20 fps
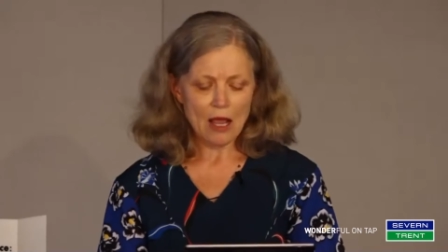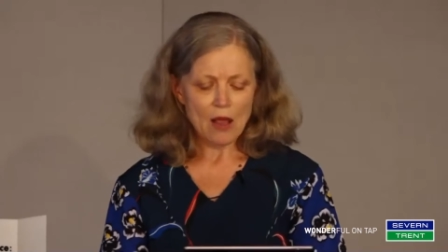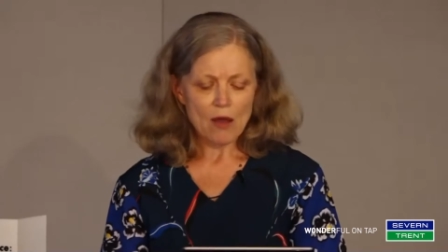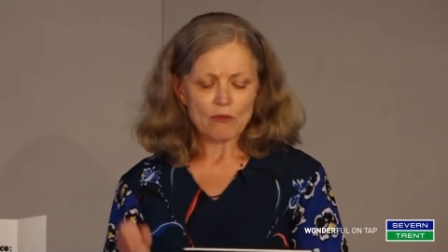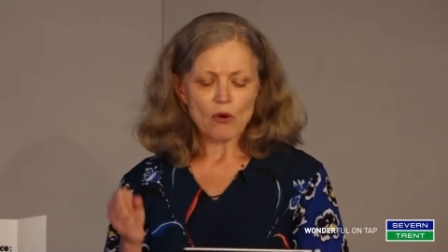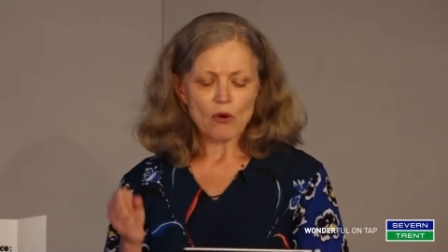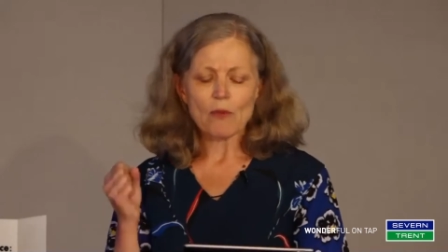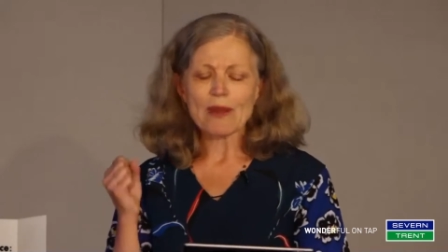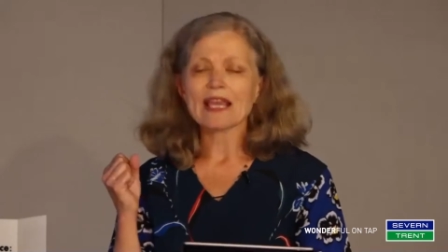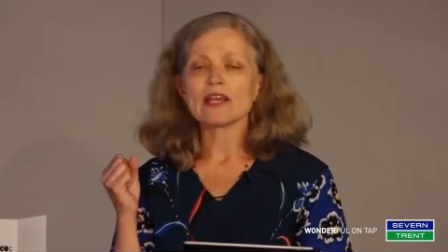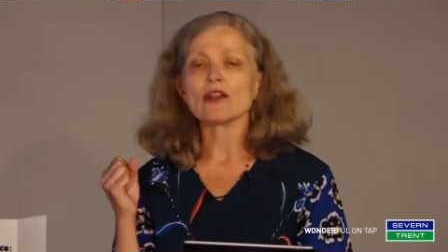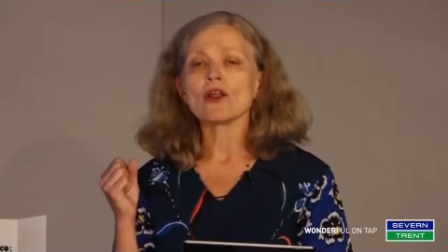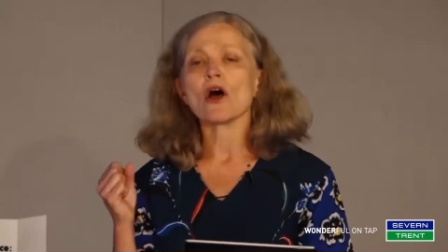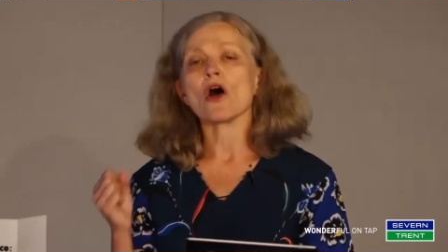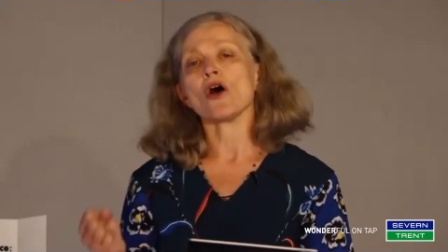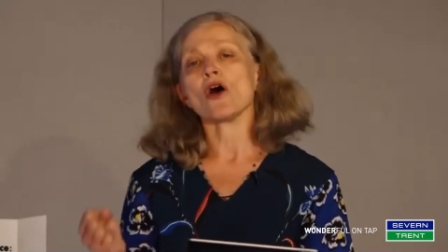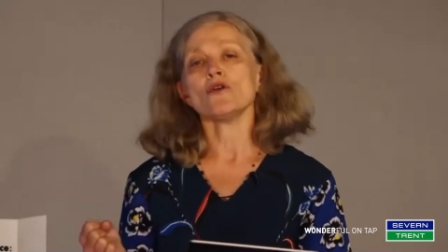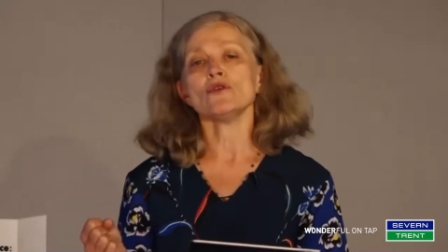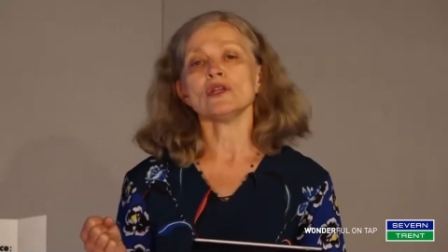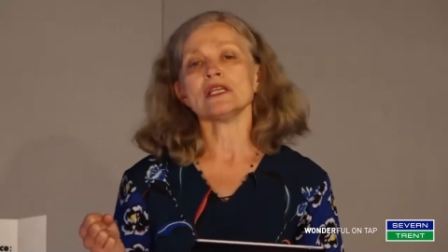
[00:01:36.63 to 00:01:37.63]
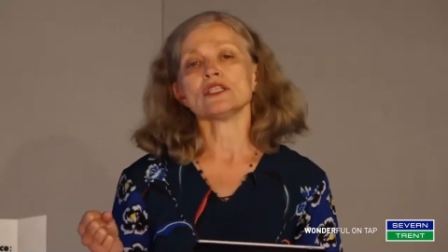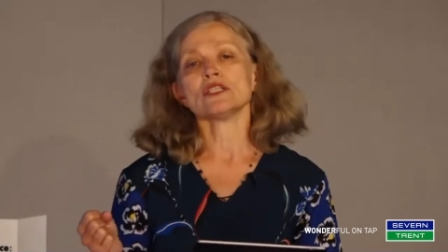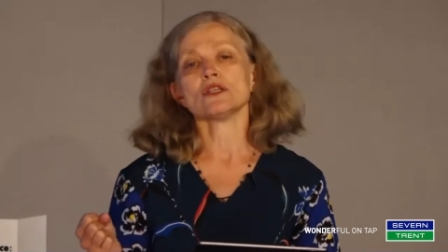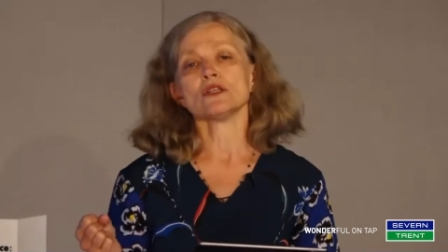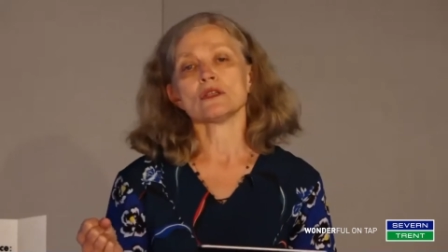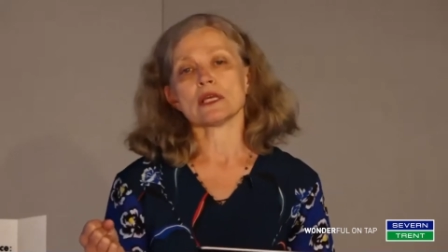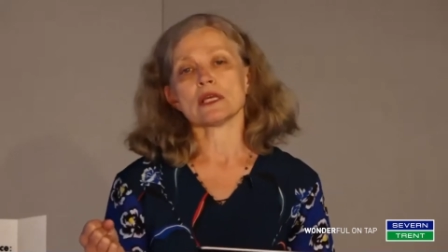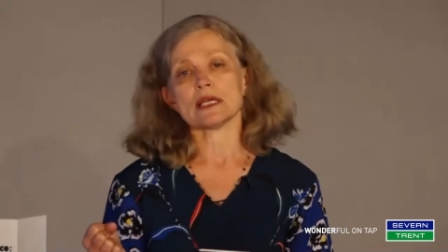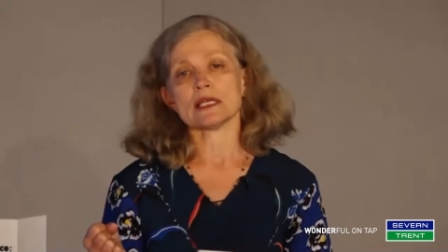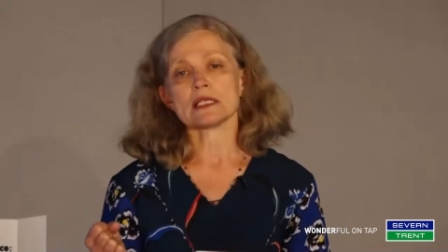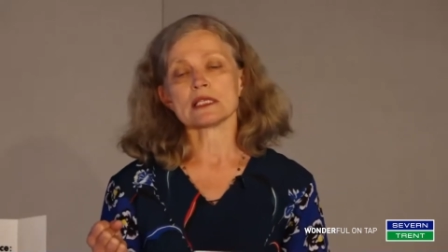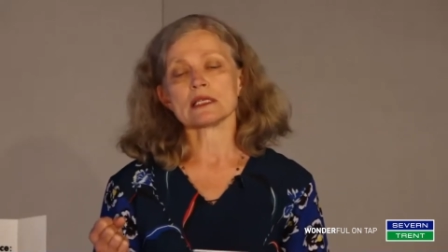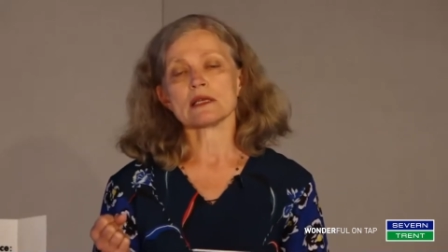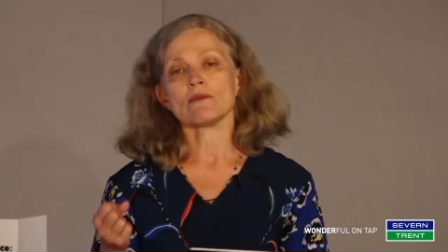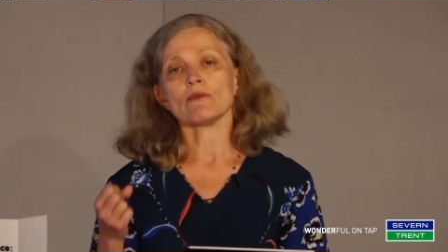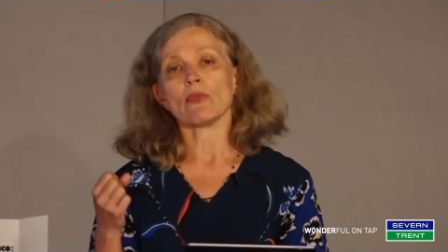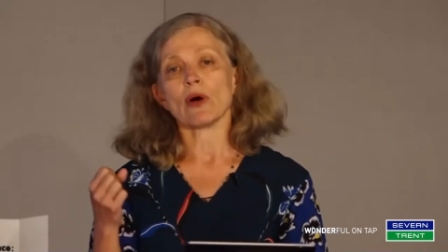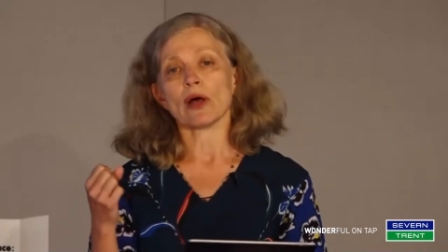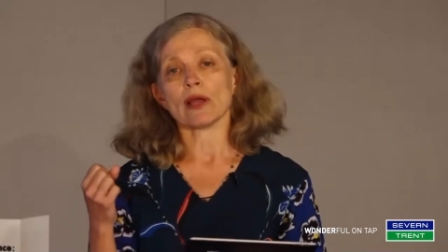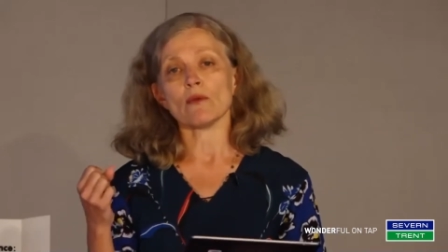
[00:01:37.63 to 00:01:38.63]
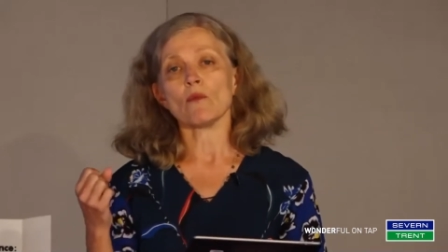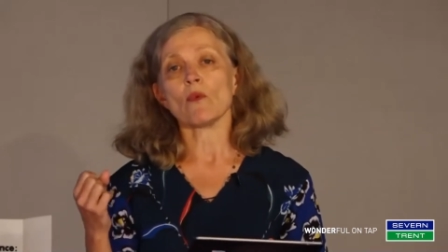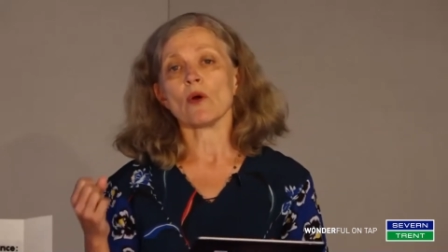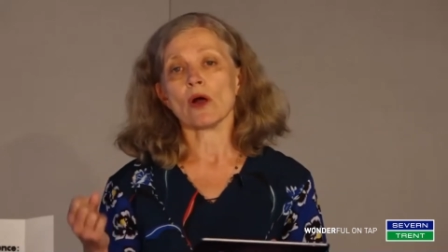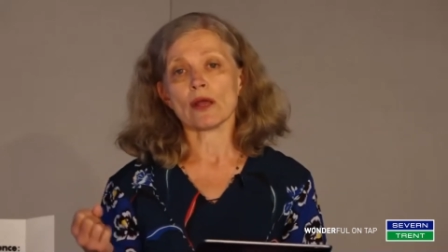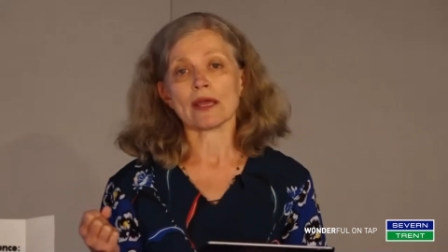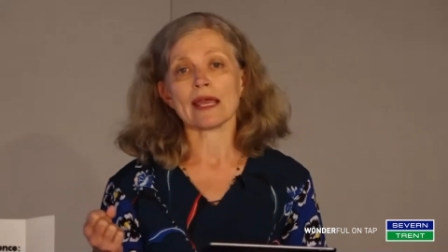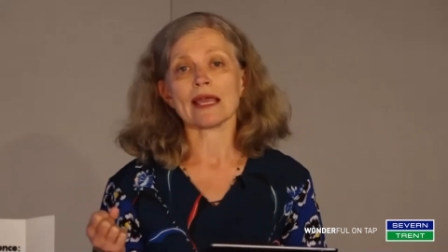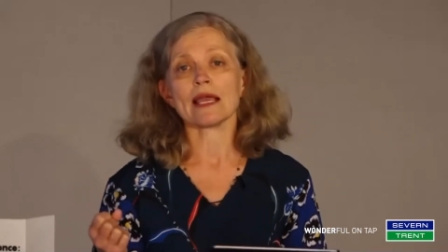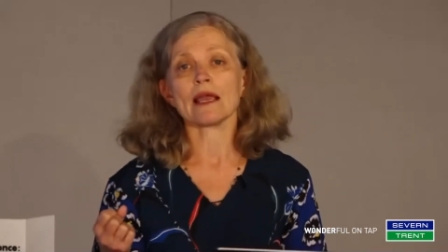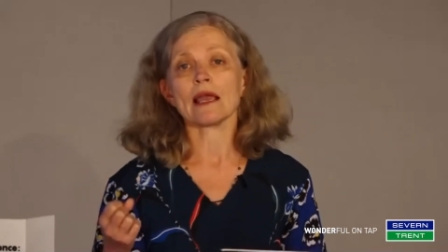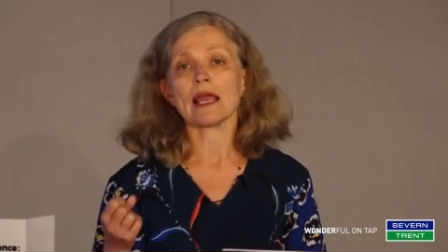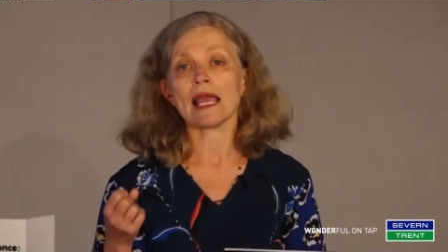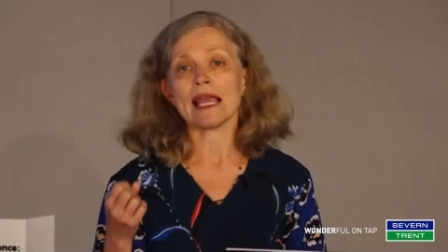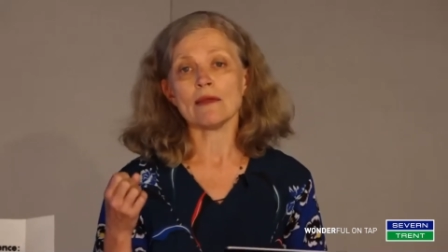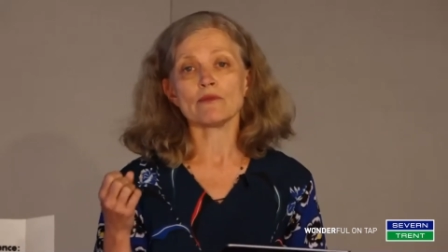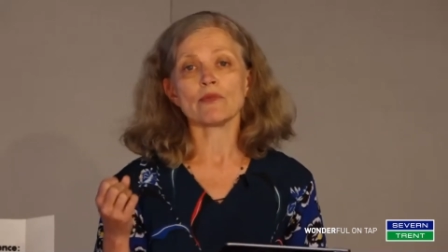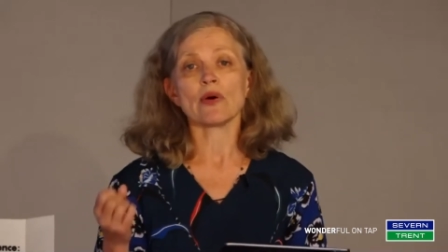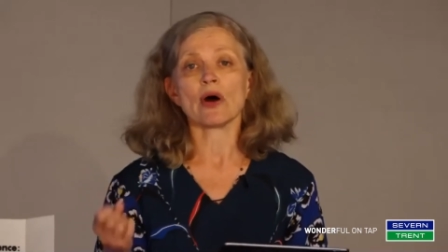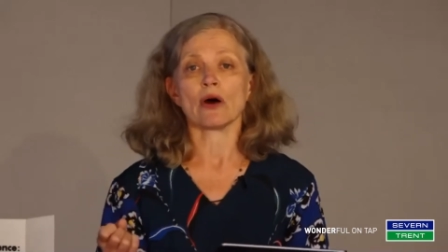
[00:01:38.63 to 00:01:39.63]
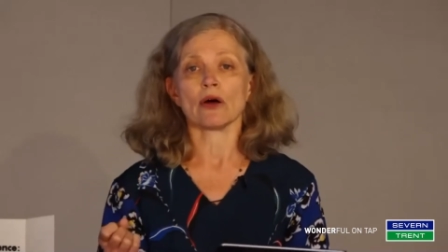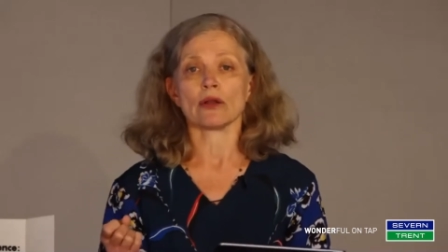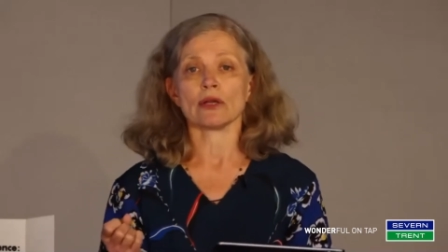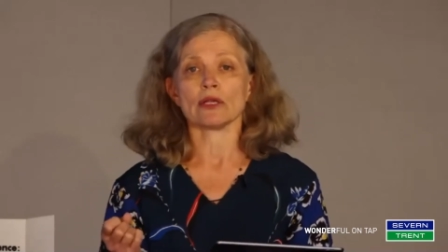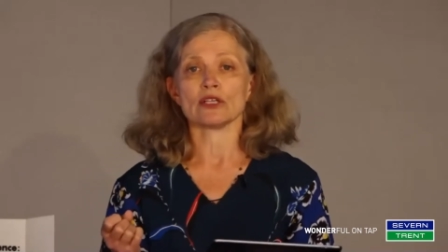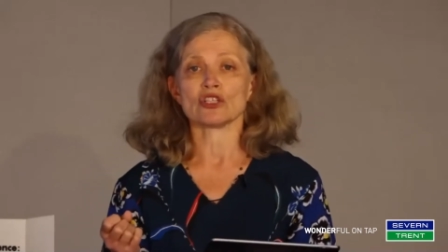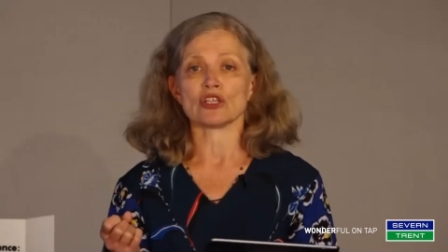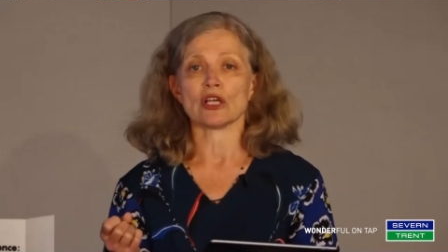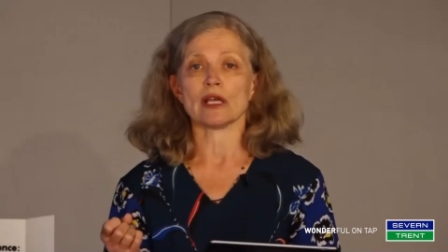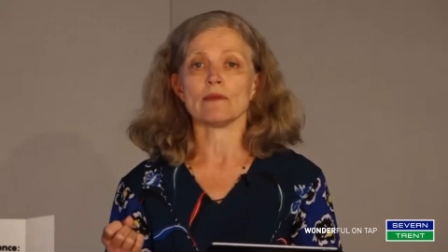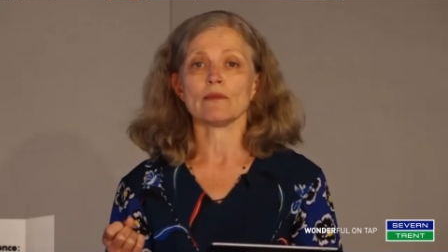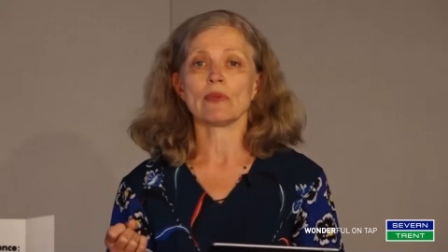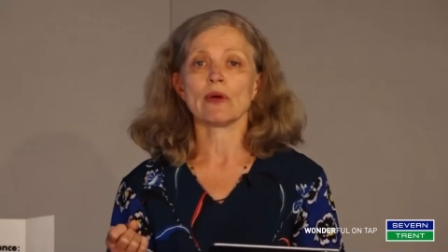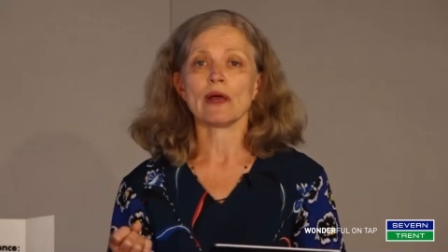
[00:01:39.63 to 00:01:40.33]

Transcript: but we can only do this by working in partnership